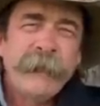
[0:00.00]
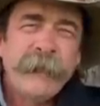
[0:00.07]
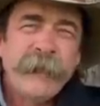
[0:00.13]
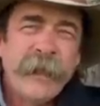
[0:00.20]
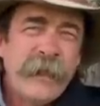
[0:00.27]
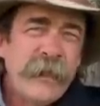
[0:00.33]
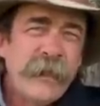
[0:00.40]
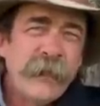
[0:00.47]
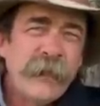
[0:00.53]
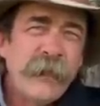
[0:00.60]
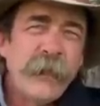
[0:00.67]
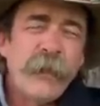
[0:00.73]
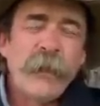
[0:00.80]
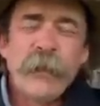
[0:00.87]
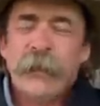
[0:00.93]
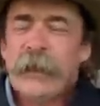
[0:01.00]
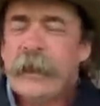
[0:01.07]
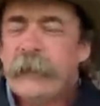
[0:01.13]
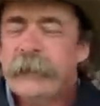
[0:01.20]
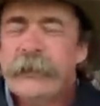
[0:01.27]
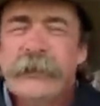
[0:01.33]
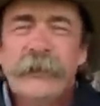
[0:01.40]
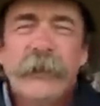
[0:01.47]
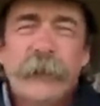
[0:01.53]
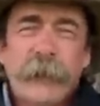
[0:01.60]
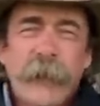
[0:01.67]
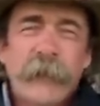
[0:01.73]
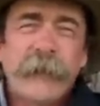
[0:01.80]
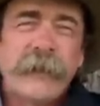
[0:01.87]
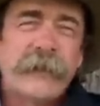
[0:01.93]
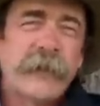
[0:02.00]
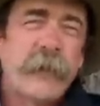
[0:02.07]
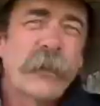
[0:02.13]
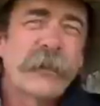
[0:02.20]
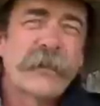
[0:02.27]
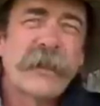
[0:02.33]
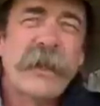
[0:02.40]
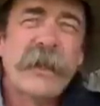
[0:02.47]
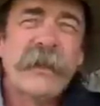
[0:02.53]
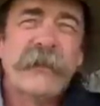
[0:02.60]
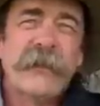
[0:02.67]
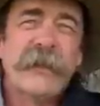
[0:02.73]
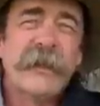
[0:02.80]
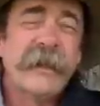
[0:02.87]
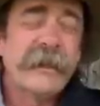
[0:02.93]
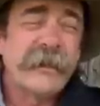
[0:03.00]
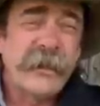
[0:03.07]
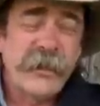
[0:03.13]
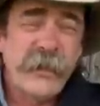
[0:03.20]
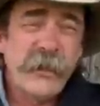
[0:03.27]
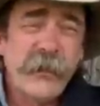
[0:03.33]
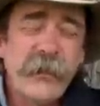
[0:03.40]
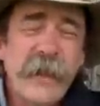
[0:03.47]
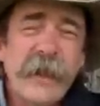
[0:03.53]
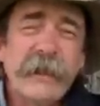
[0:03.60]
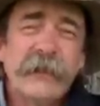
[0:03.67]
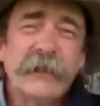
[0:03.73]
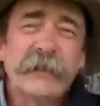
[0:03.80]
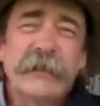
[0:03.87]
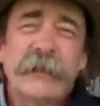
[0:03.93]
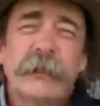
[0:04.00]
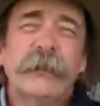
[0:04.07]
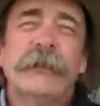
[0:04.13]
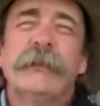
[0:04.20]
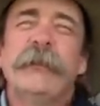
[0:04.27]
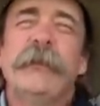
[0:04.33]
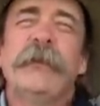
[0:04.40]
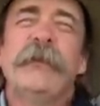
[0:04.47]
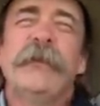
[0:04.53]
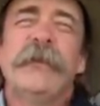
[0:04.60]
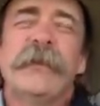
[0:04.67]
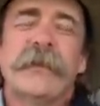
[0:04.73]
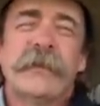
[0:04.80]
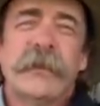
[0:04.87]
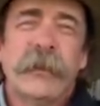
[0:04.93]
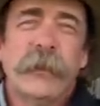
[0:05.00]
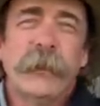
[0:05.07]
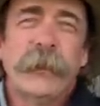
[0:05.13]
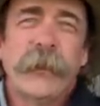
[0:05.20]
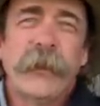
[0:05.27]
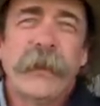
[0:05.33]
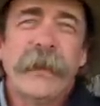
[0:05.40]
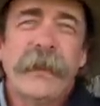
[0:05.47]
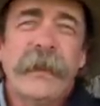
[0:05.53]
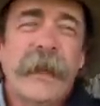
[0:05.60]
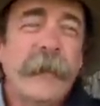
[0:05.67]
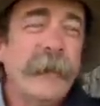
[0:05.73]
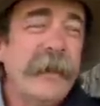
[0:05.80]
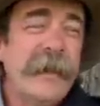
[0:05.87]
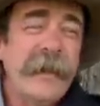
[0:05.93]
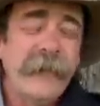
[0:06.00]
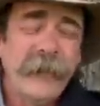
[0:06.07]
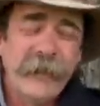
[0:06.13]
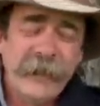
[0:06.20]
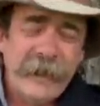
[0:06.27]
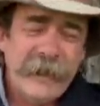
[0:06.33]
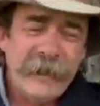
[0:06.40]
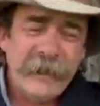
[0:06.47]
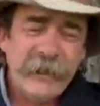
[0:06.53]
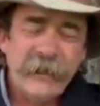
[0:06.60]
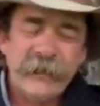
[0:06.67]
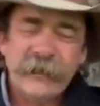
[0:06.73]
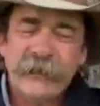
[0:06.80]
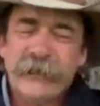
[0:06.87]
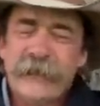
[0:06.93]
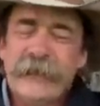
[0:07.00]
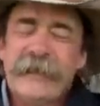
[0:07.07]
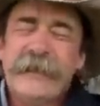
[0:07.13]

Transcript: Now, you don't know a whole lot, but you know a perfect score is 100, and to you, that looks so smooth and so pretty. I mean, he even landed on his feet.